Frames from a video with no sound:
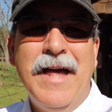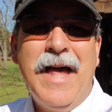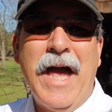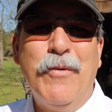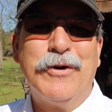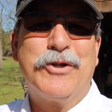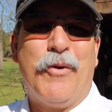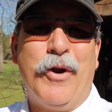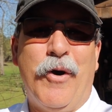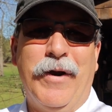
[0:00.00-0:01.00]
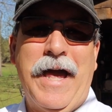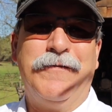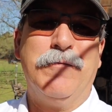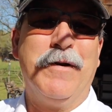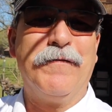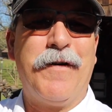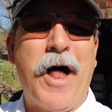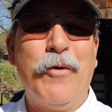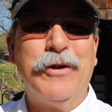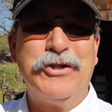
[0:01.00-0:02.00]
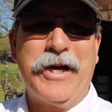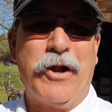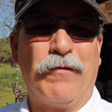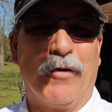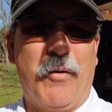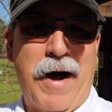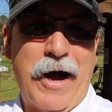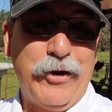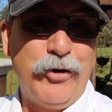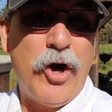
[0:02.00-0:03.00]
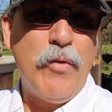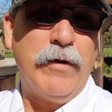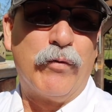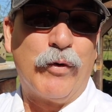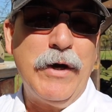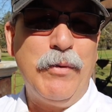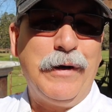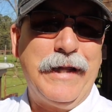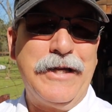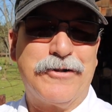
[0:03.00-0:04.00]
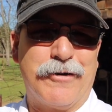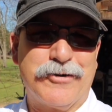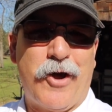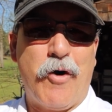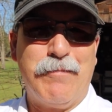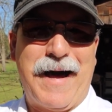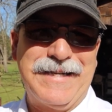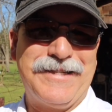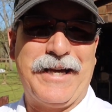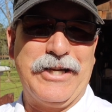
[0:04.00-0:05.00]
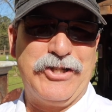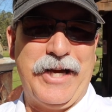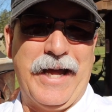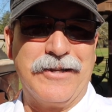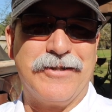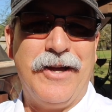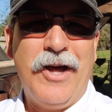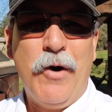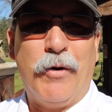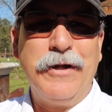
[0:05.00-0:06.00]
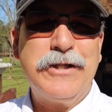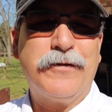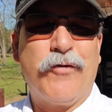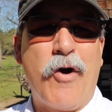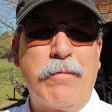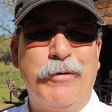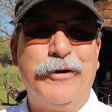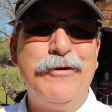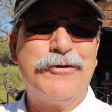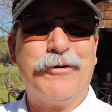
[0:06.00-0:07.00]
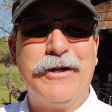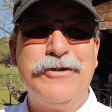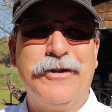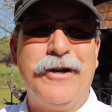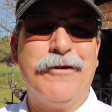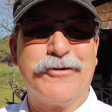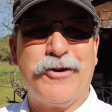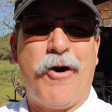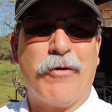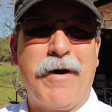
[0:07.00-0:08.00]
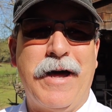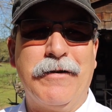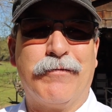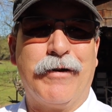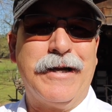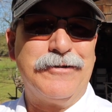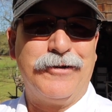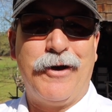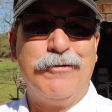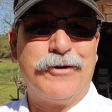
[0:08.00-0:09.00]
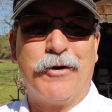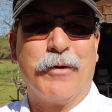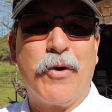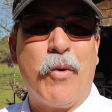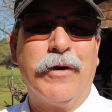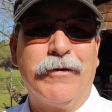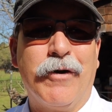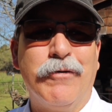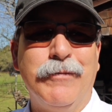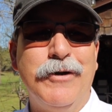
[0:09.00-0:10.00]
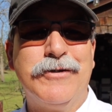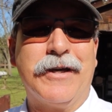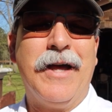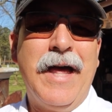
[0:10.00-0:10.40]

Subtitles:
Hey, what's going on? Hey, if you've been following the channel for a while, you know we've re-released our song, My Second Chance. Well, this is for our producer and engineer and songwriting friends and those that are recording their own music.